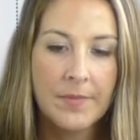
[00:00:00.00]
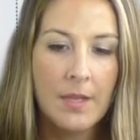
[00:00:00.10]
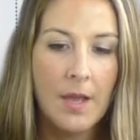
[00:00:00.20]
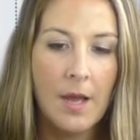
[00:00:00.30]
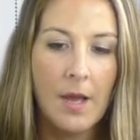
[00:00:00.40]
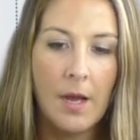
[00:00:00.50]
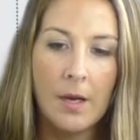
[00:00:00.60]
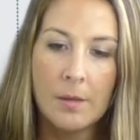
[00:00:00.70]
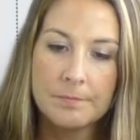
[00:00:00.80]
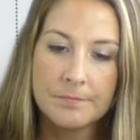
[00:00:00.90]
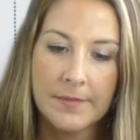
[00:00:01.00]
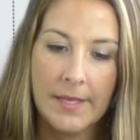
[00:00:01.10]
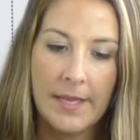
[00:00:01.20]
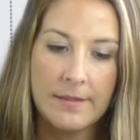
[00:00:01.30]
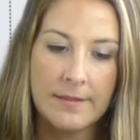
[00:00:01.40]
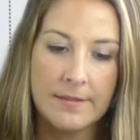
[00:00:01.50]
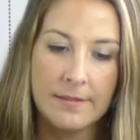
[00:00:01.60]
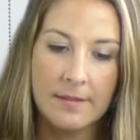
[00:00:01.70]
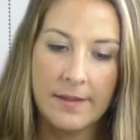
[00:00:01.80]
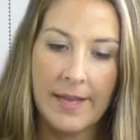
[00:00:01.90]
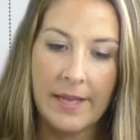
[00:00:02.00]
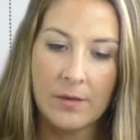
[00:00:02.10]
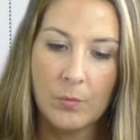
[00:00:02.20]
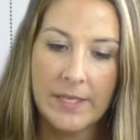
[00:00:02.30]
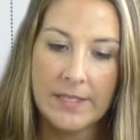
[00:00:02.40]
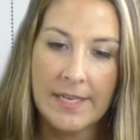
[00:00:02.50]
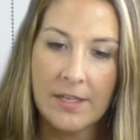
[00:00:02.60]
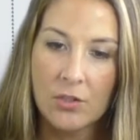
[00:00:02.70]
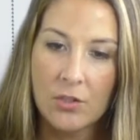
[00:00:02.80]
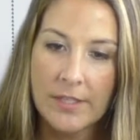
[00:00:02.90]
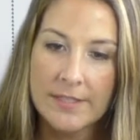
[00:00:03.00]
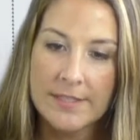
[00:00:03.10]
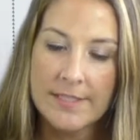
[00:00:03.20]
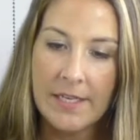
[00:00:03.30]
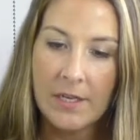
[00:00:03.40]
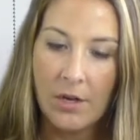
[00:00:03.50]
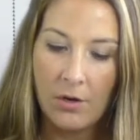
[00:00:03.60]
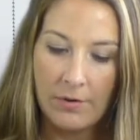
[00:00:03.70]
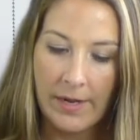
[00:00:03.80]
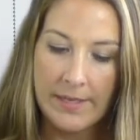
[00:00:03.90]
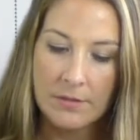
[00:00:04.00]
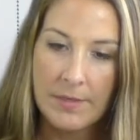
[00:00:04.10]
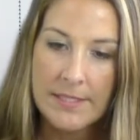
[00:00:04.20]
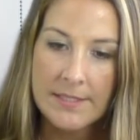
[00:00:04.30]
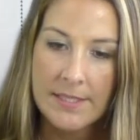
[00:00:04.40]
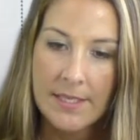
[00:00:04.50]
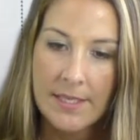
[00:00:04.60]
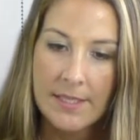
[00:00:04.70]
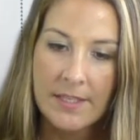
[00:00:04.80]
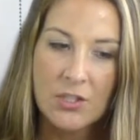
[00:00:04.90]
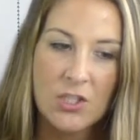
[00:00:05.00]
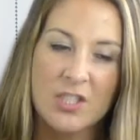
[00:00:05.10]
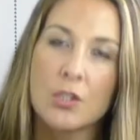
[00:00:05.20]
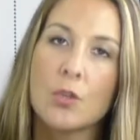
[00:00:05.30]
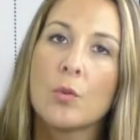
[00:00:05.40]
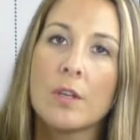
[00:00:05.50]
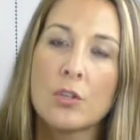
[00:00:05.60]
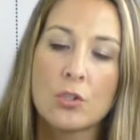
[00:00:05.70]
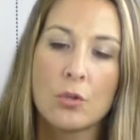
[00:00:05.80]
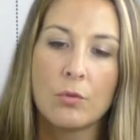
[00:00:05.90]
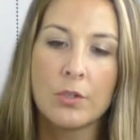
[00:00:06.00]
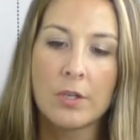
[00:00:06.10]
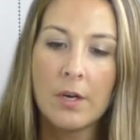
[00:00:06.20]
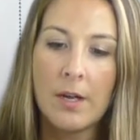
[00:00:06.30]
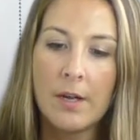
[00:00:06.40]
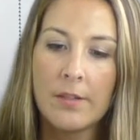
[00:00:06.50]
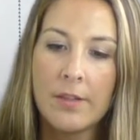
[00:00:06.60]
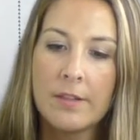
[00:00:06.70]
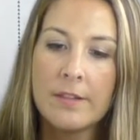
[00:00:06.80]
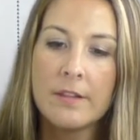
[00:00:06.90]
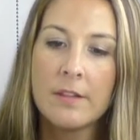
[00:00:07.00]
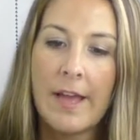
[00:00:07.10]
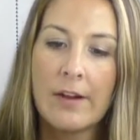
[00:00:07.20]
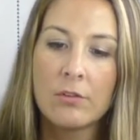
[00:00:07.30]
And again, we can take a look and see, okay, so let's just do the shoulder, the lateral